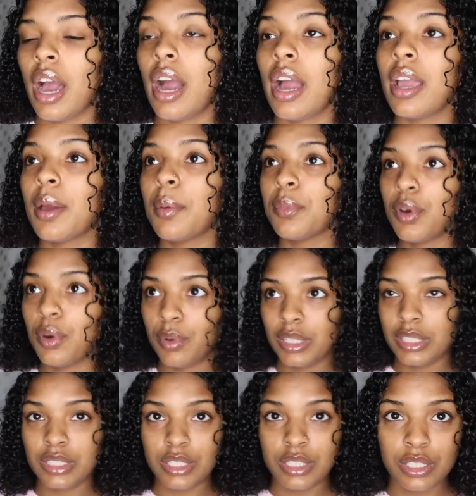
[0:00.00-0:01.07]
I am
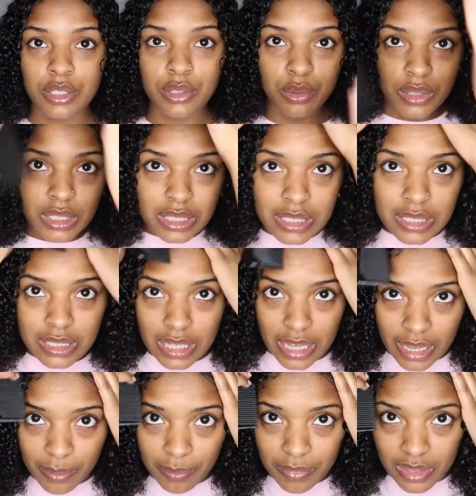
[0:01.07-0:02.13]
going to do the
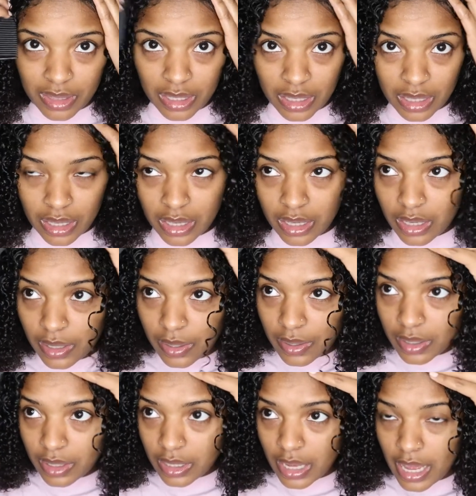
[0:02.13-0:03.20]
same thing.
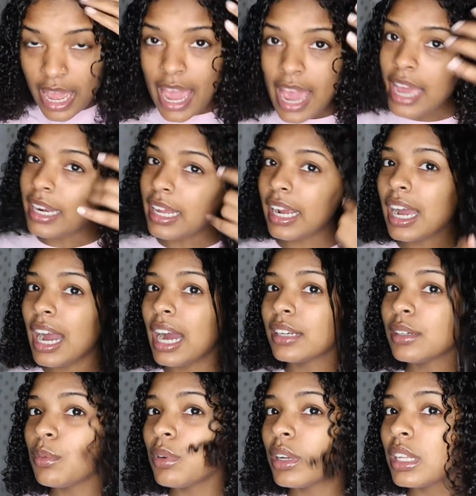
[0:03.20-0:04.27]
And I kind
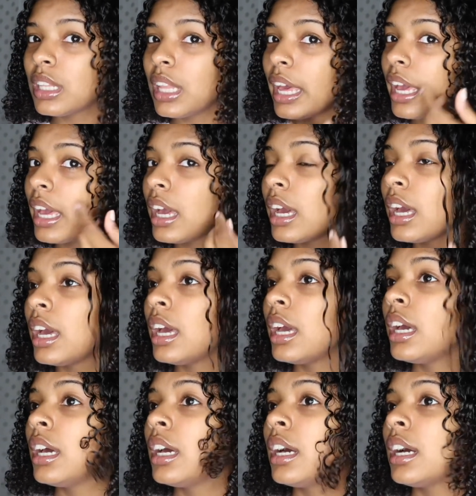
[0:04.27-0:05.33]
of want to
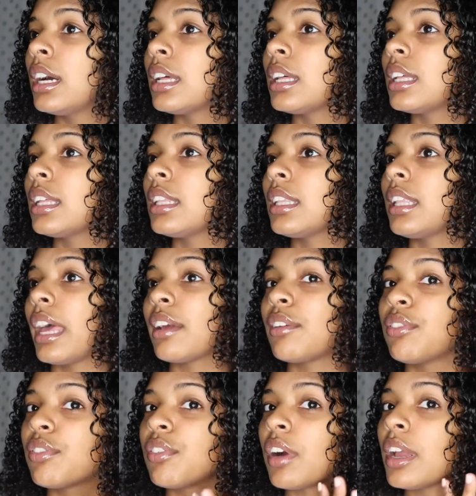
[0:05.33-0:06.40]
like
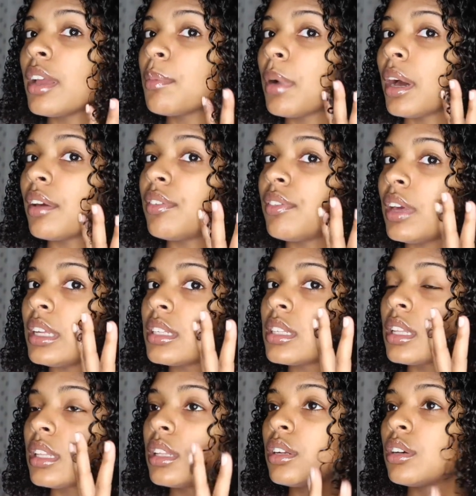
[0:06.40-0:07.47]
frame my face
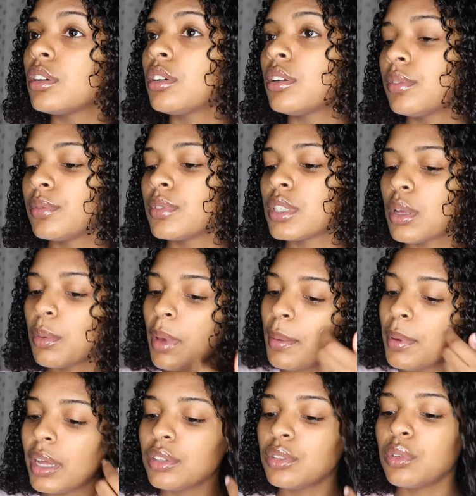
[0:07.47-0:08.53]
a little, so
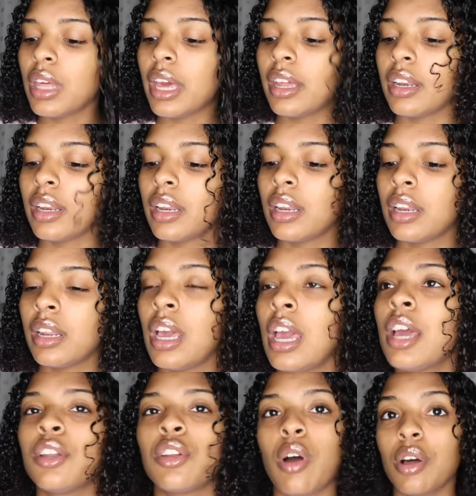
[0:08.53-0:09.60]
maybe I'll do that.
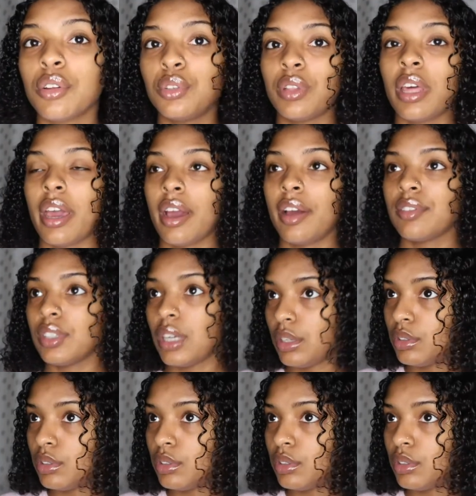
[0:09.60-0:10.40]
No, I'll do that after.